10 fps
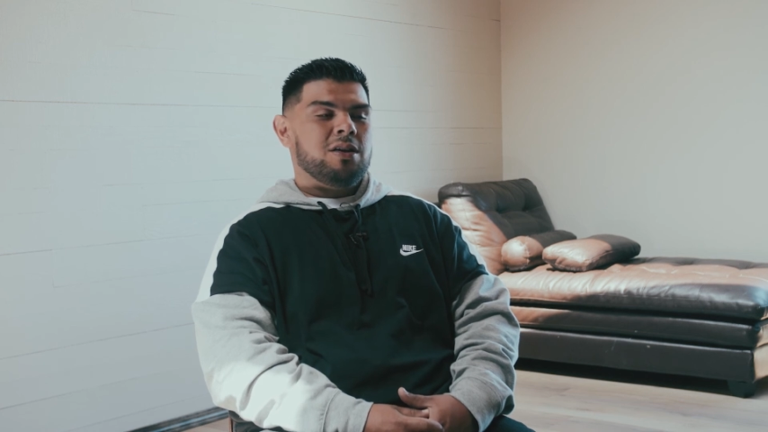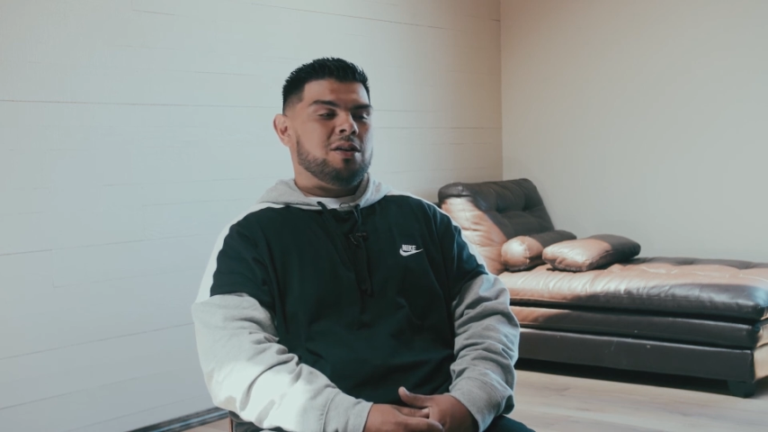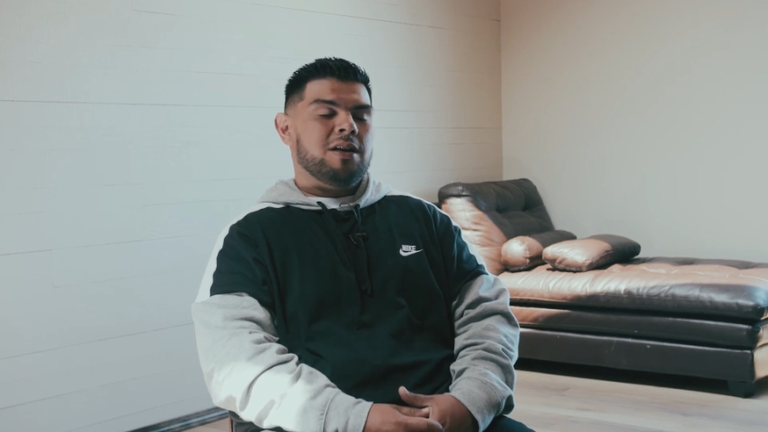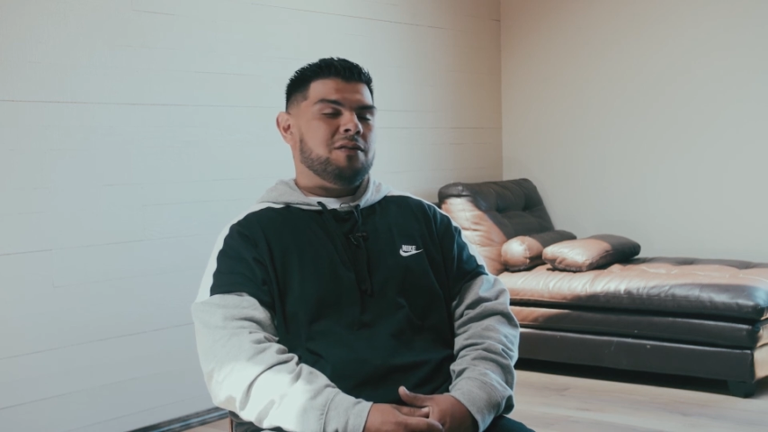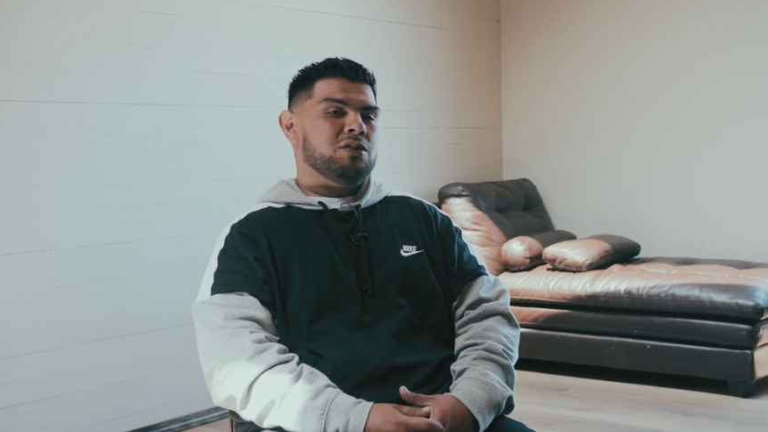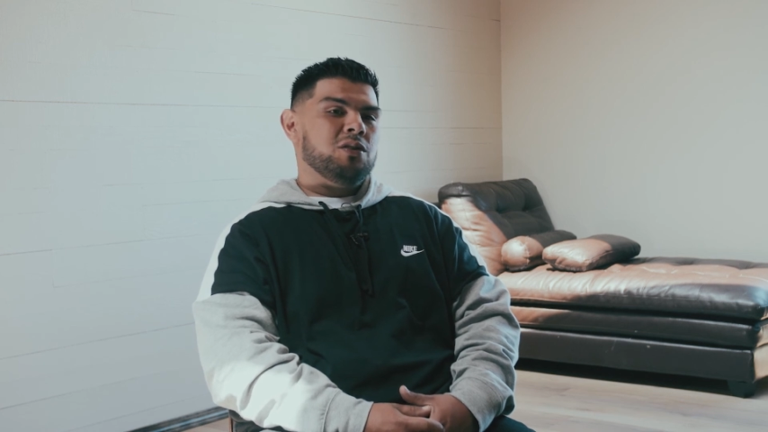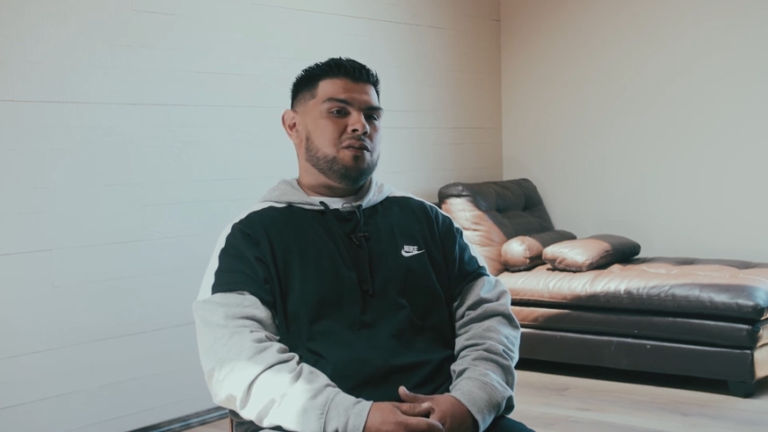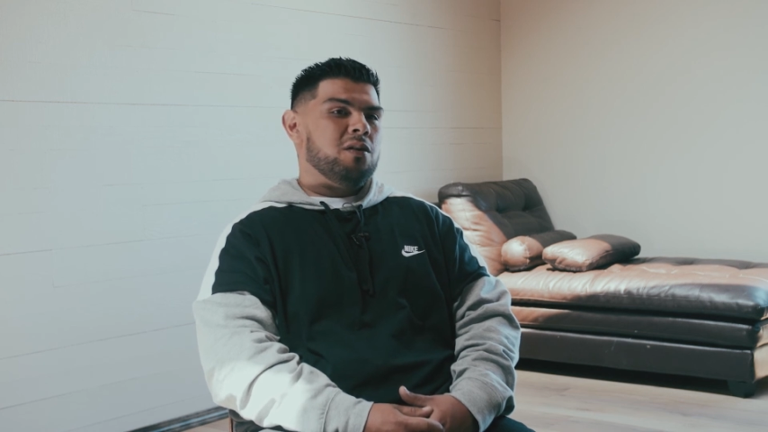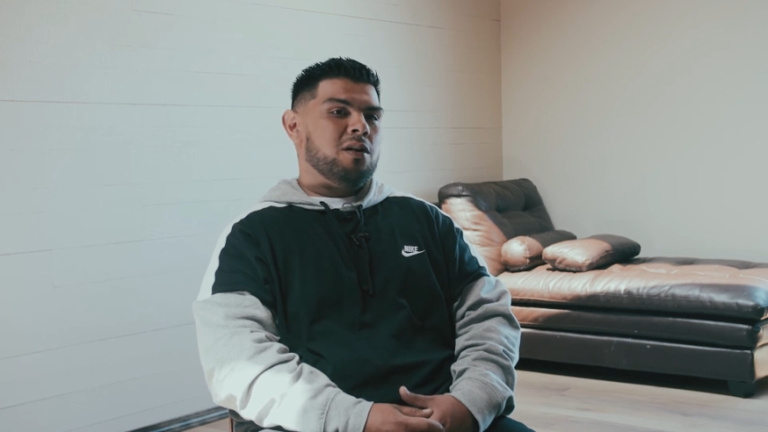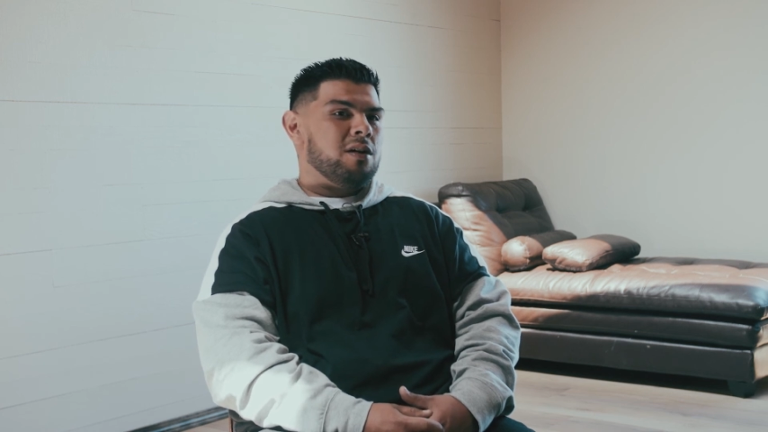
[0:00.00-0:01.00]
You're never too
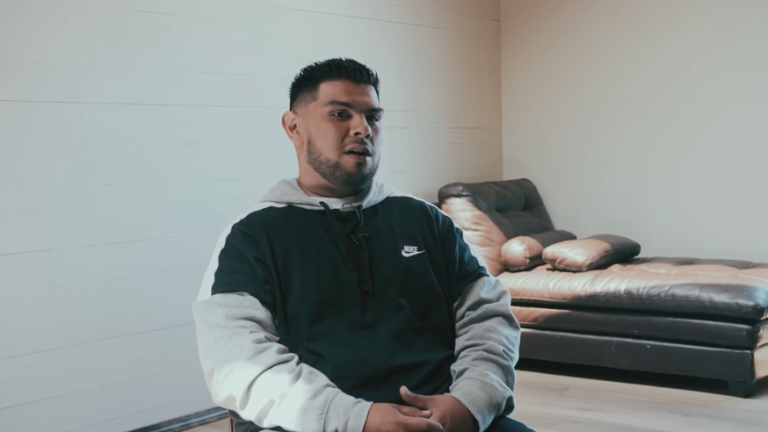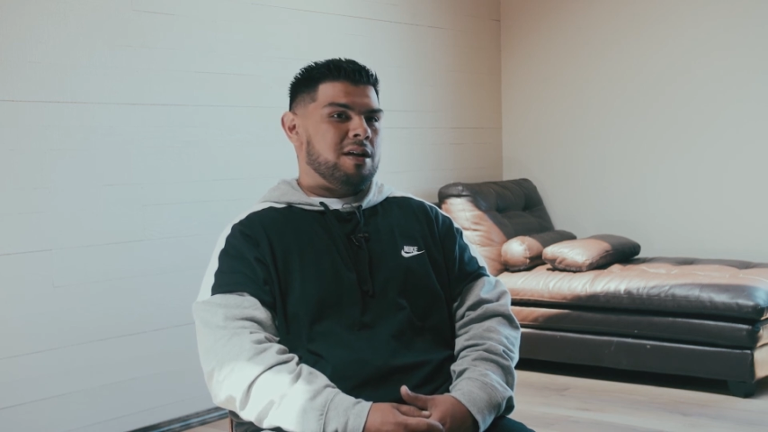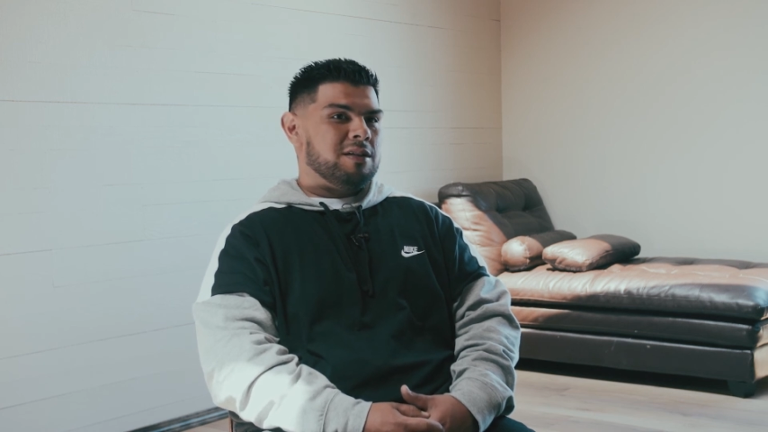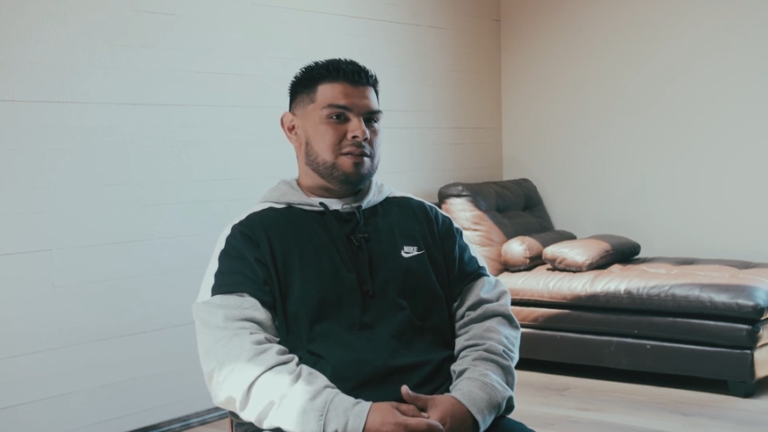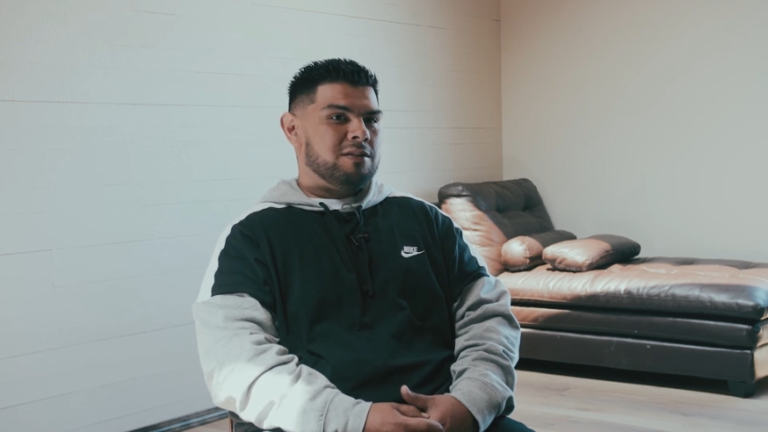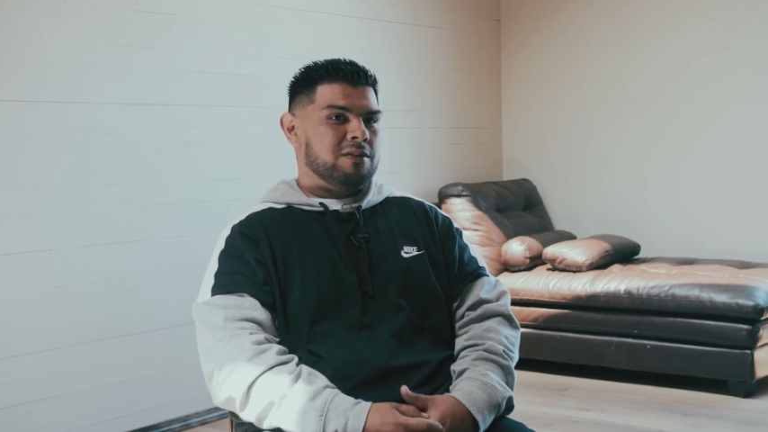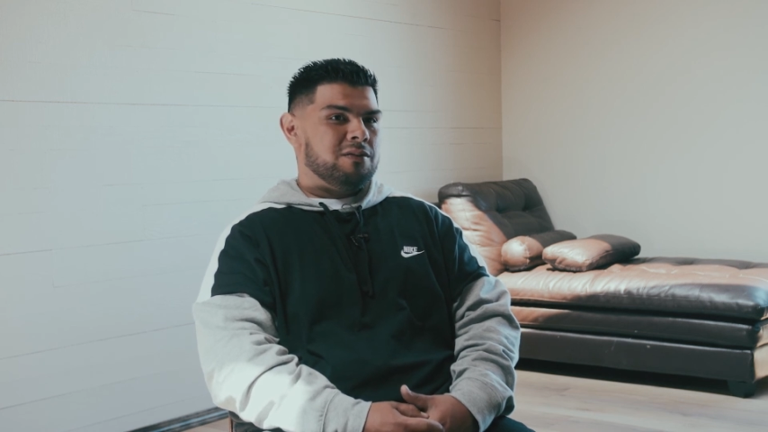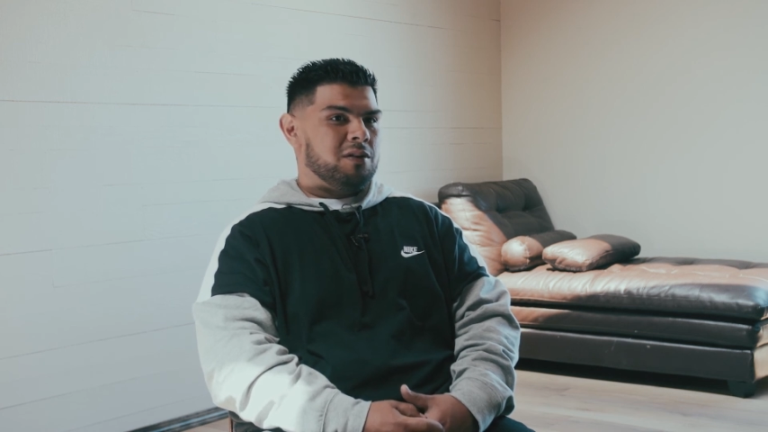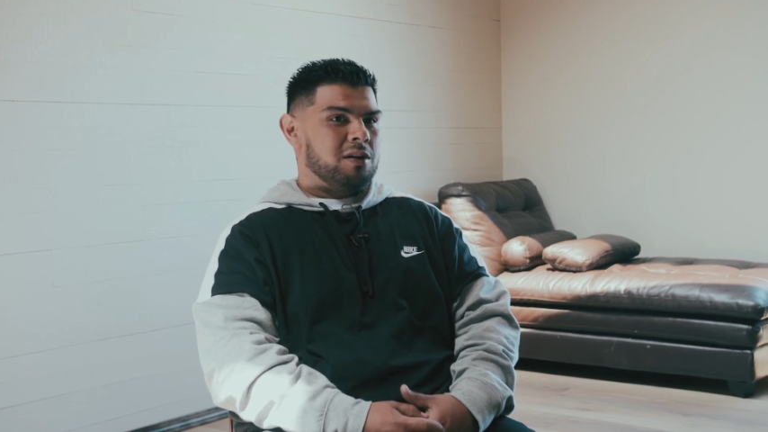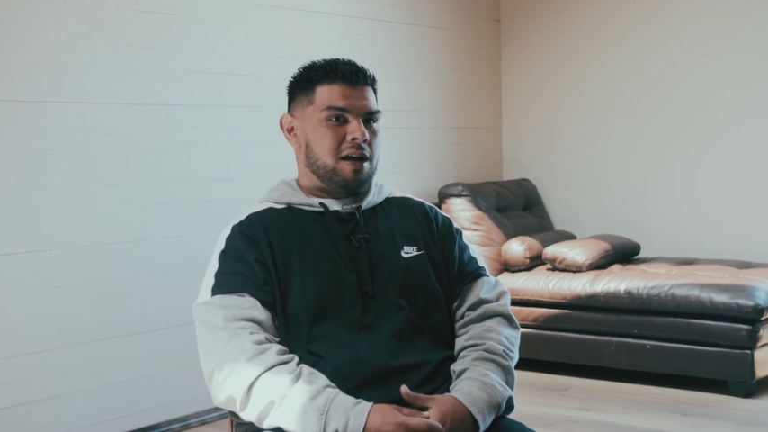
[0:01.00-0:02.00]
far gone
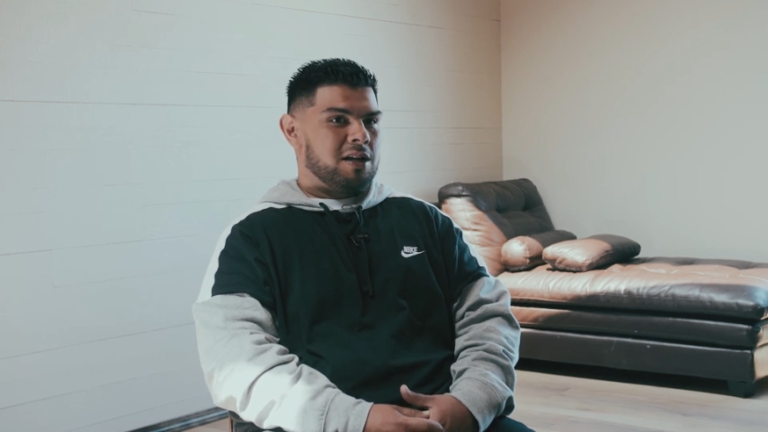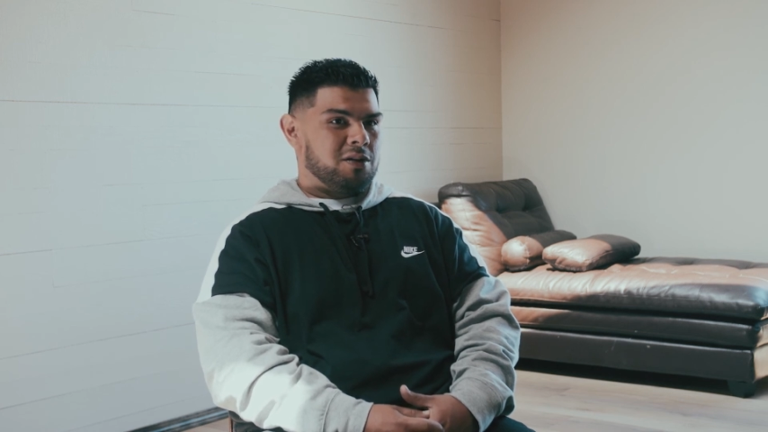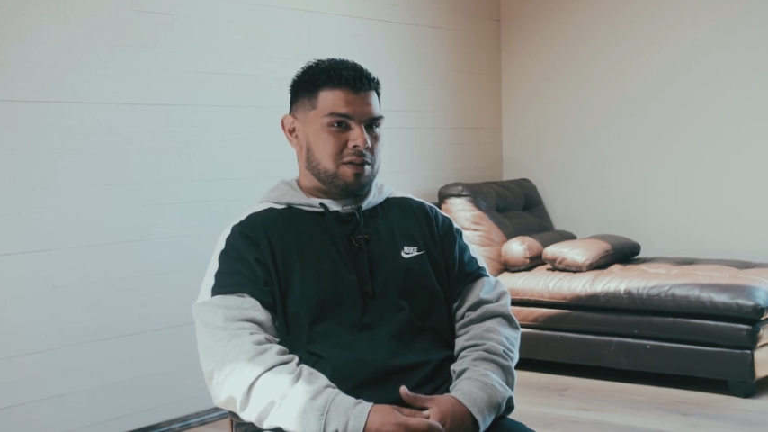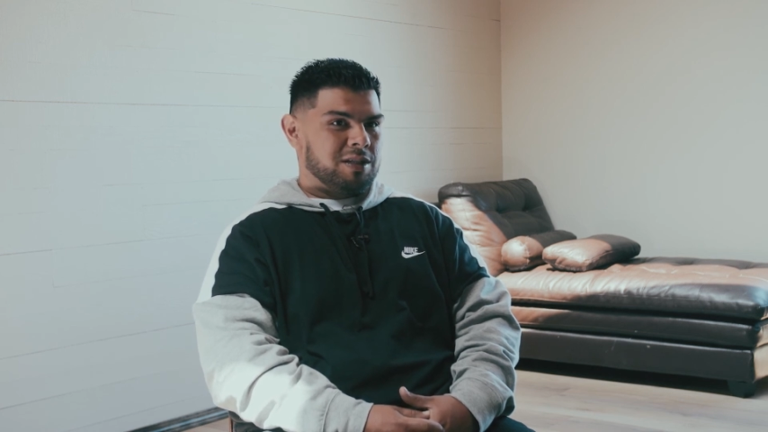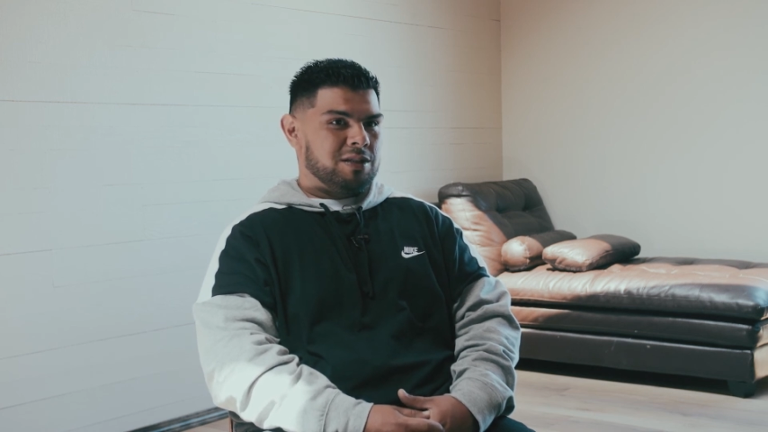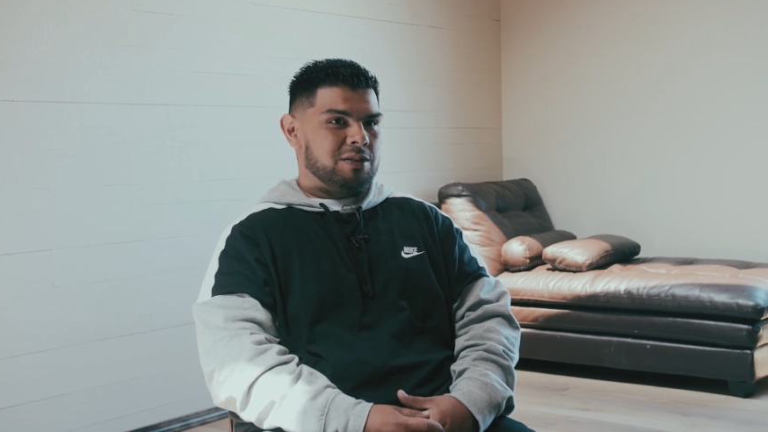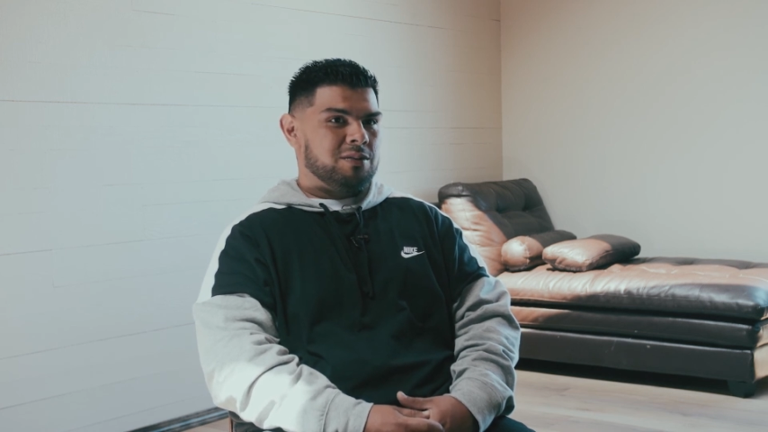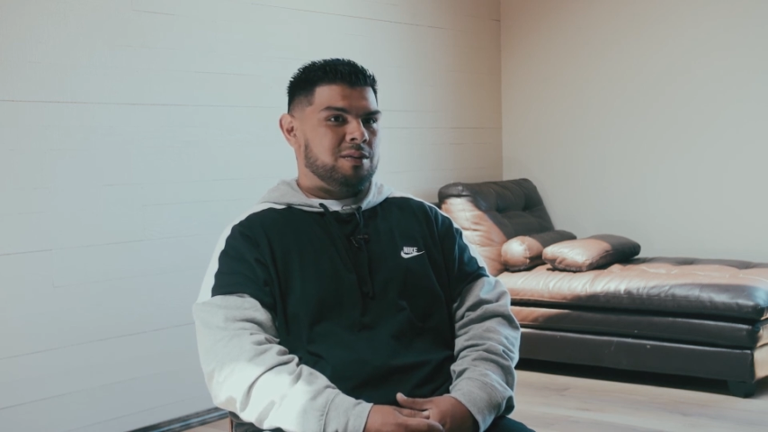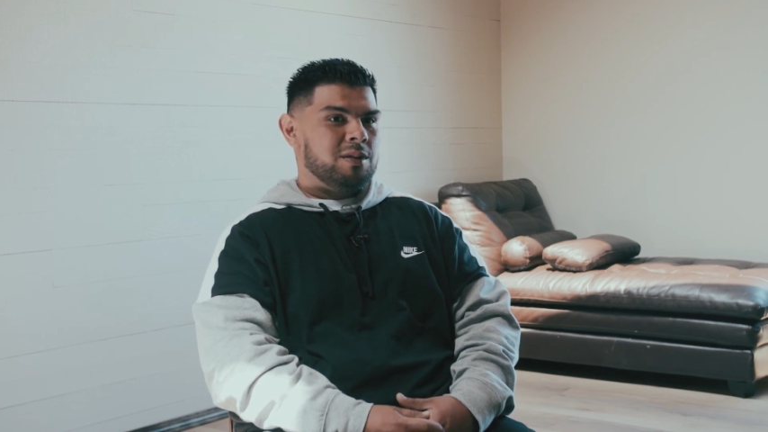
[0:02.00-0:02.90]
for God to reach you.